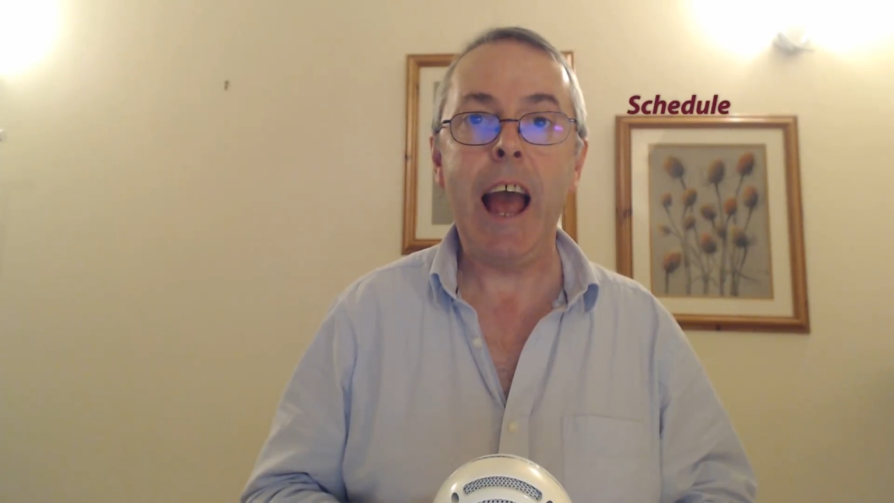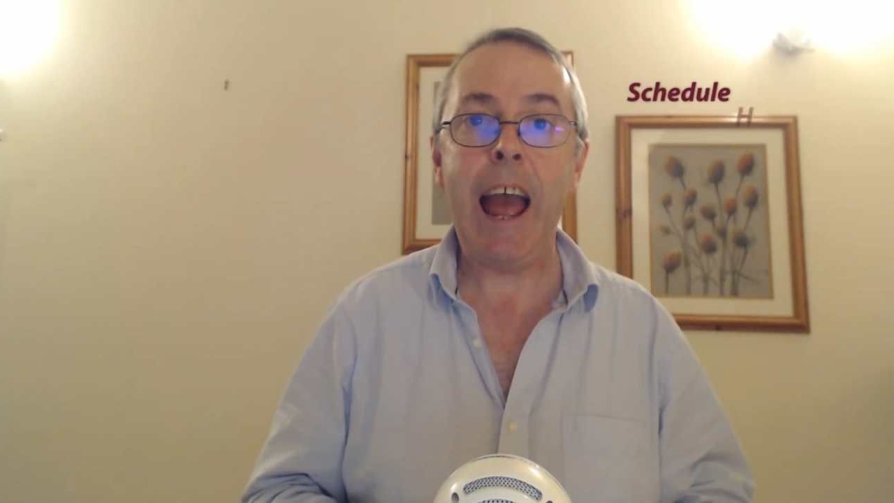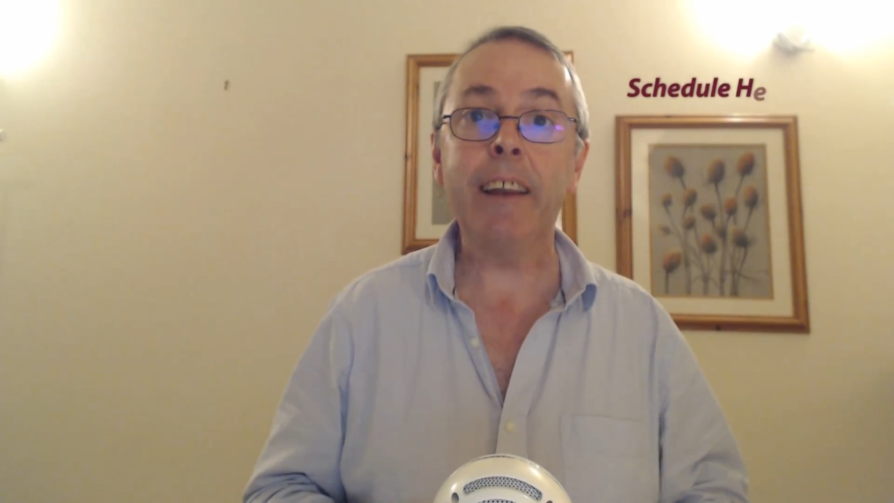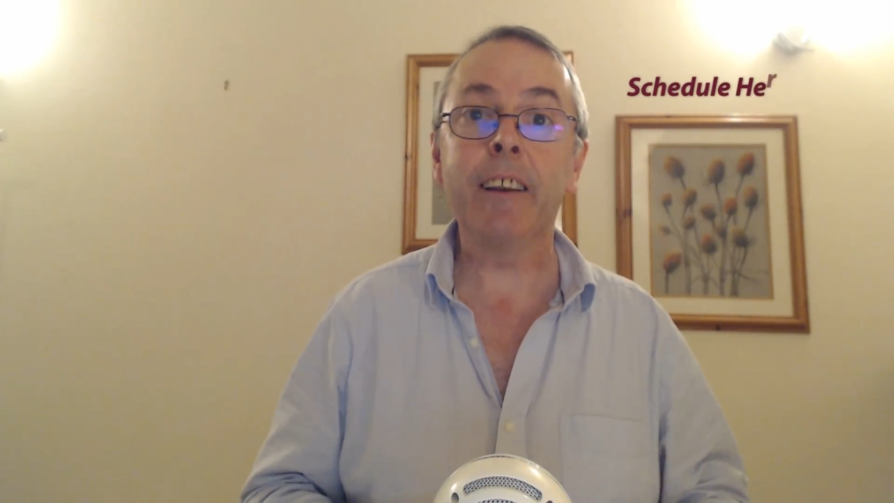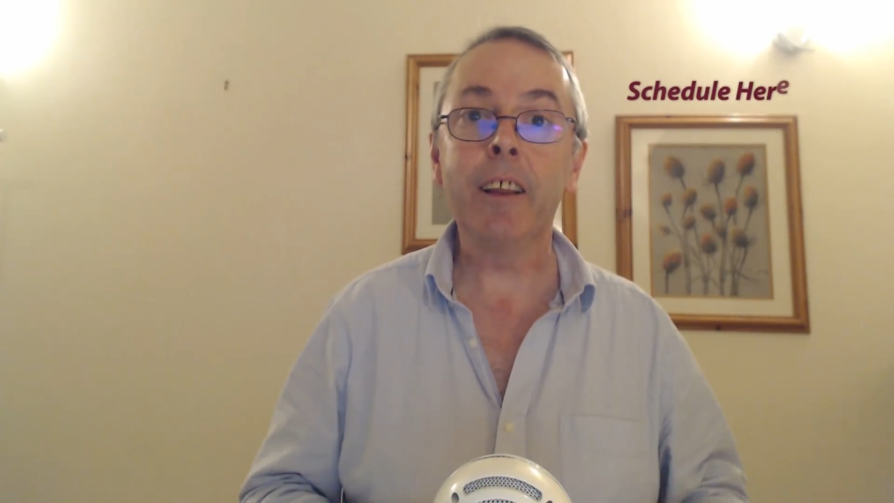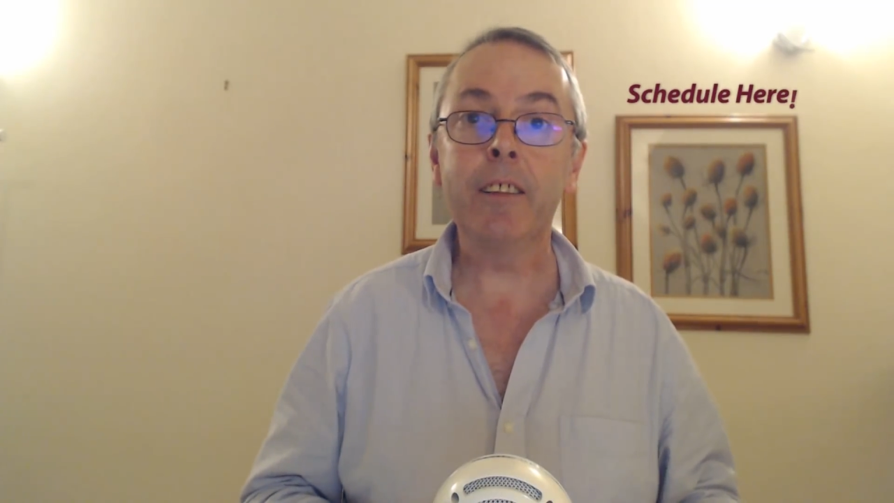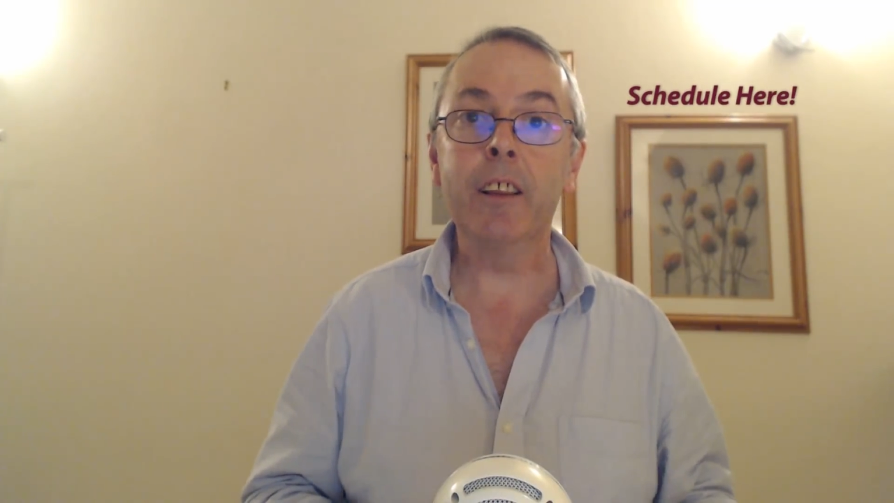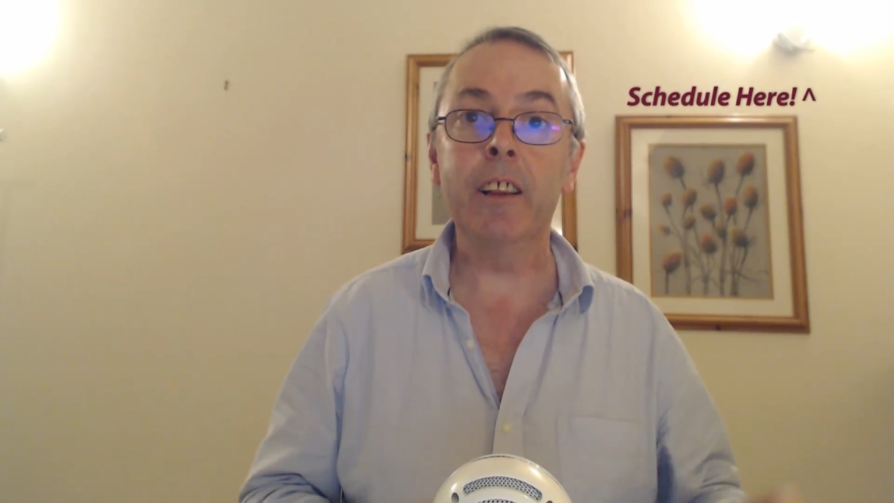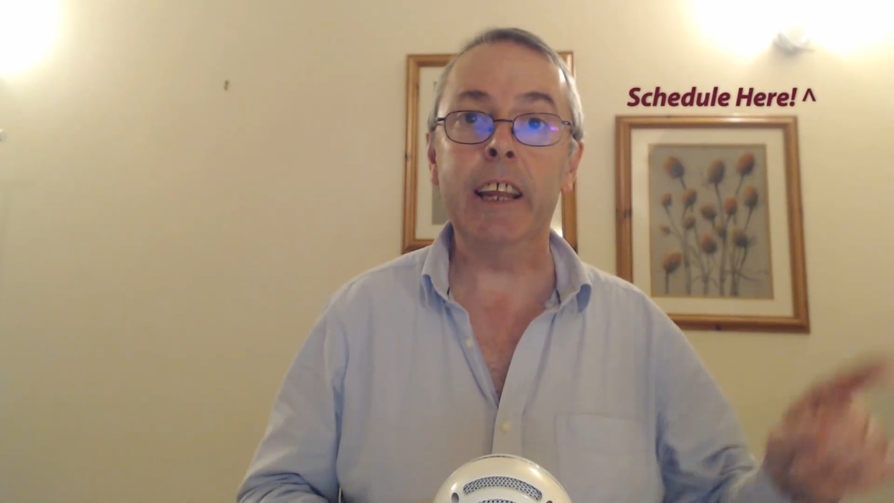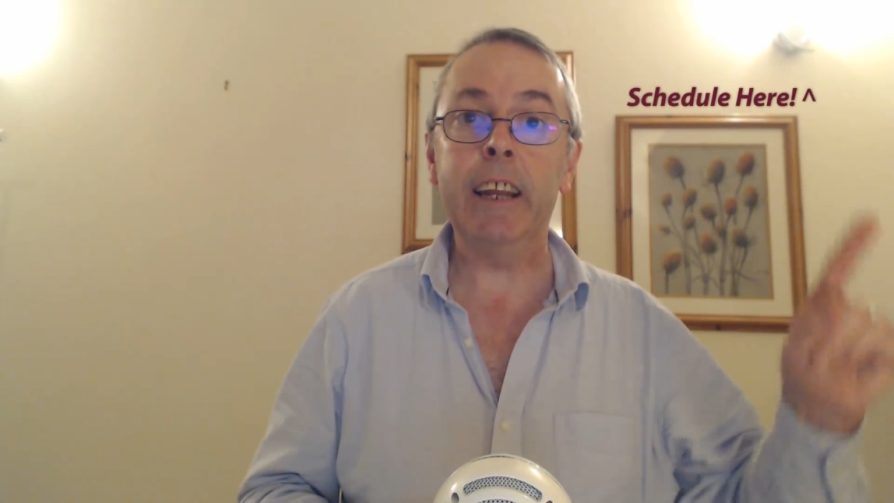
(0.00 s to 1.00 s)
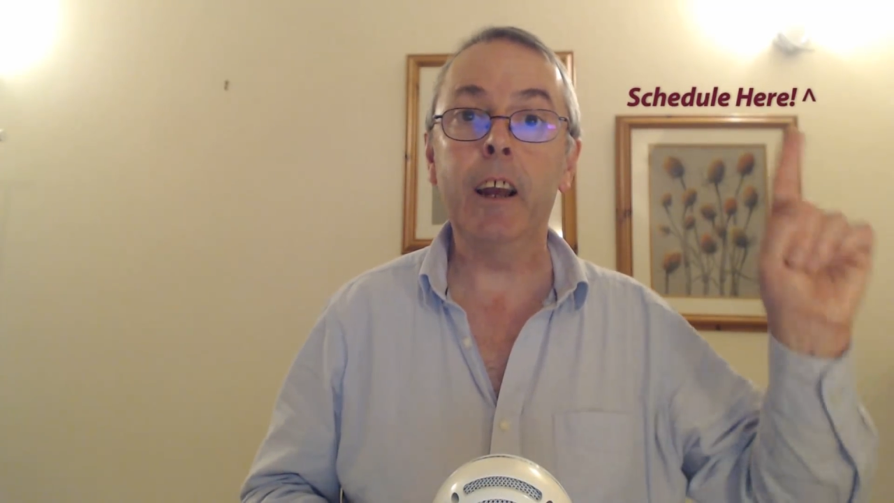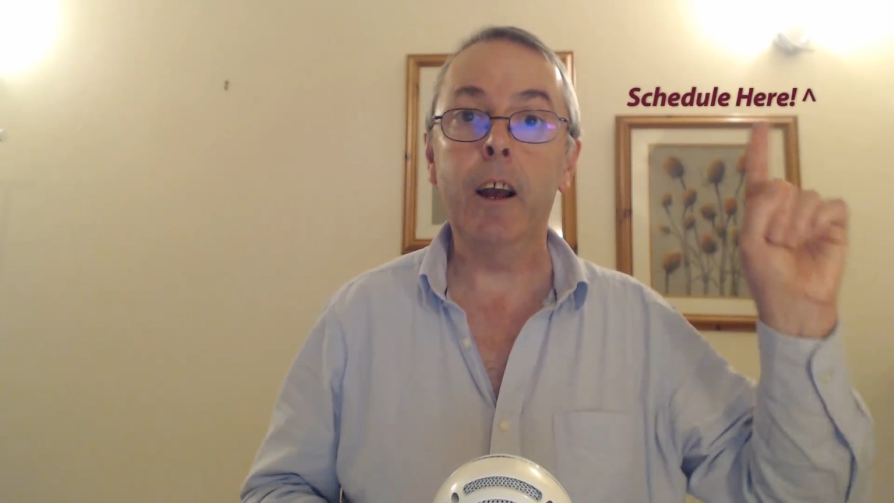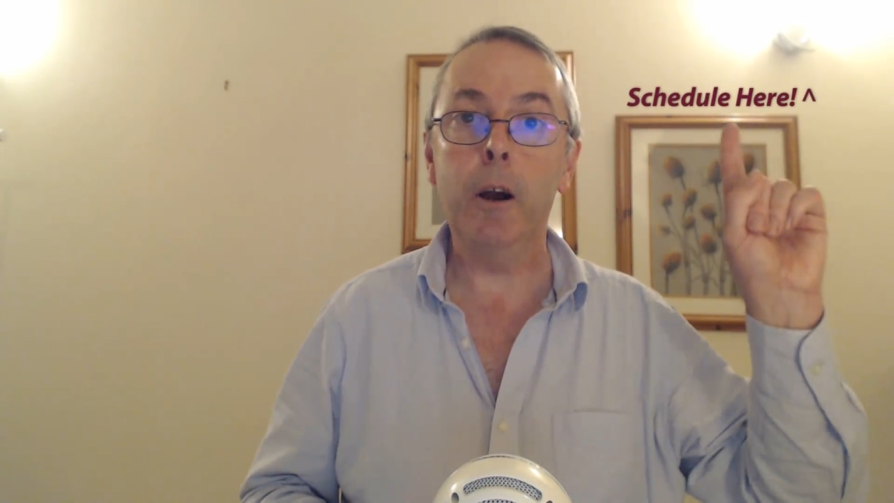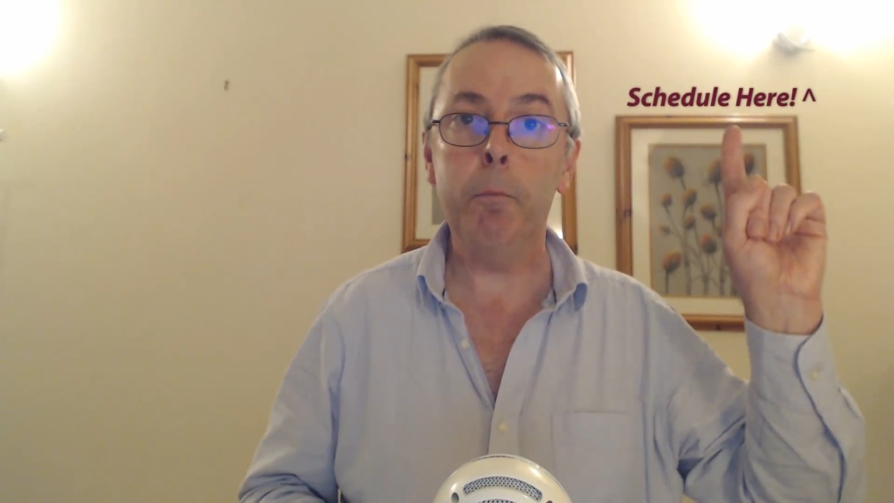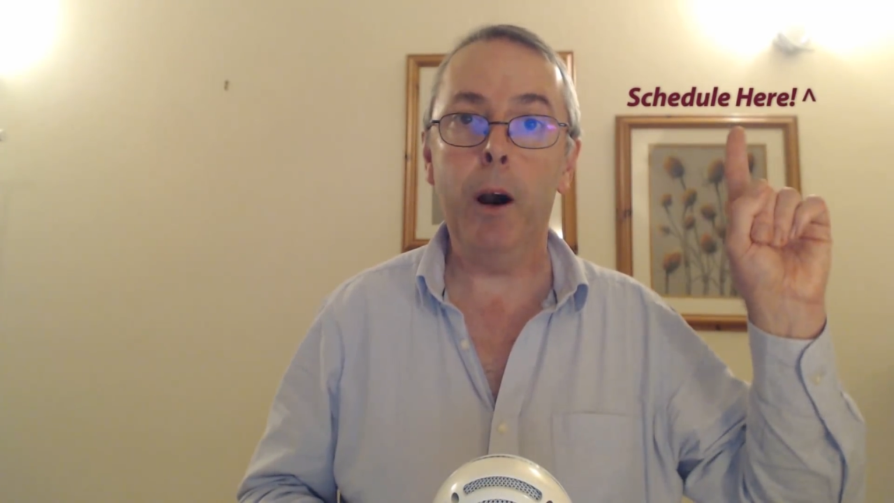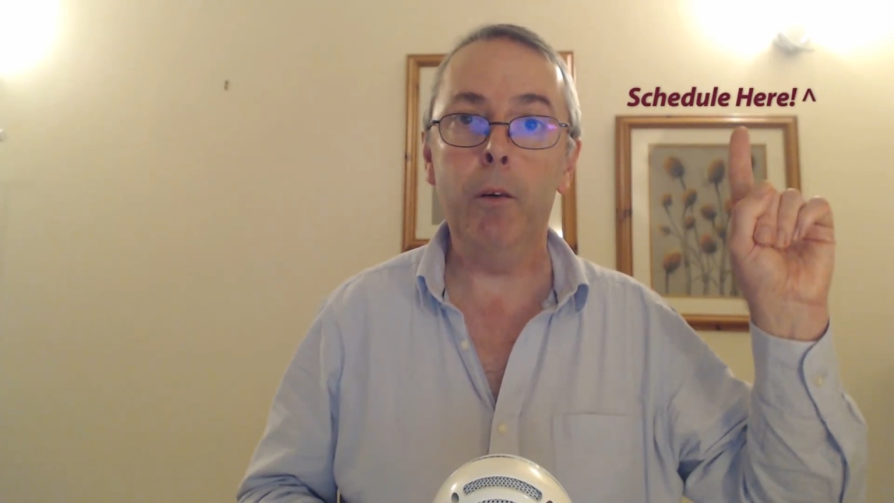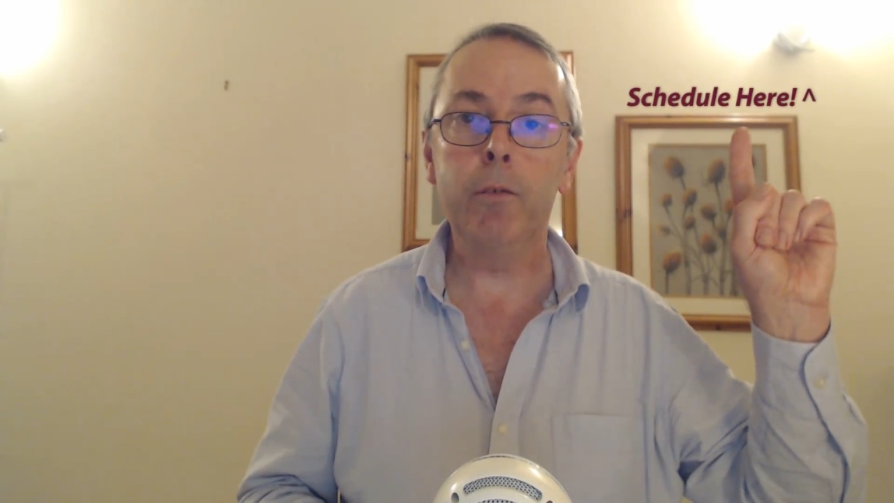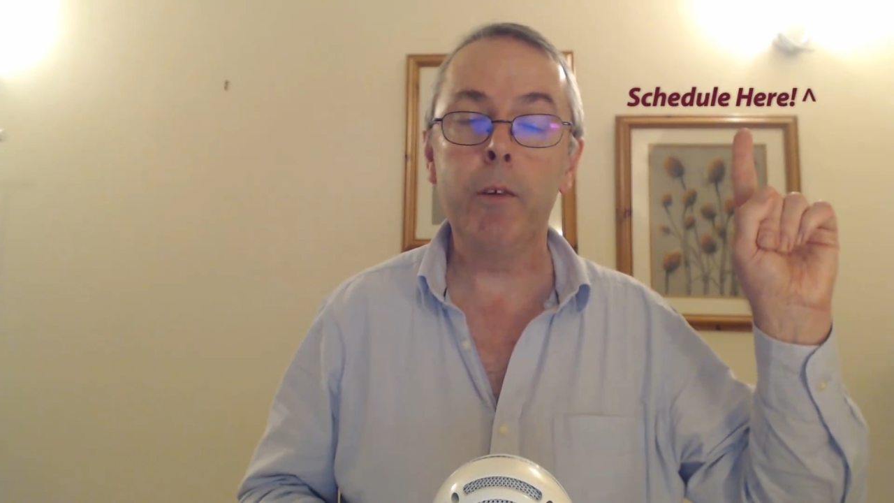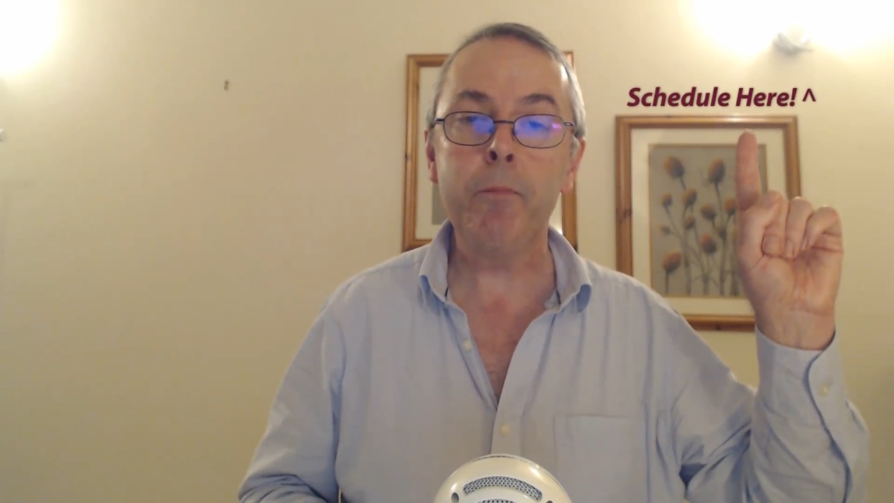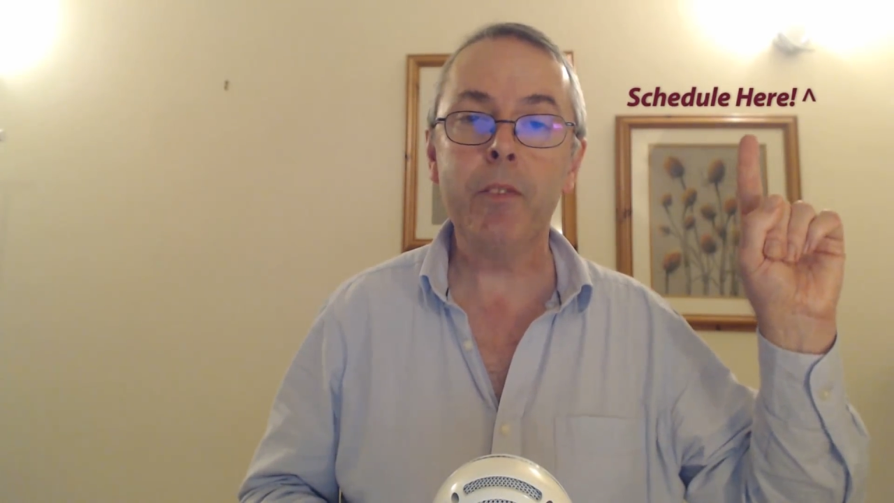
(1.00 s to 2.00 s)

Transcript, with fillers: at the link above.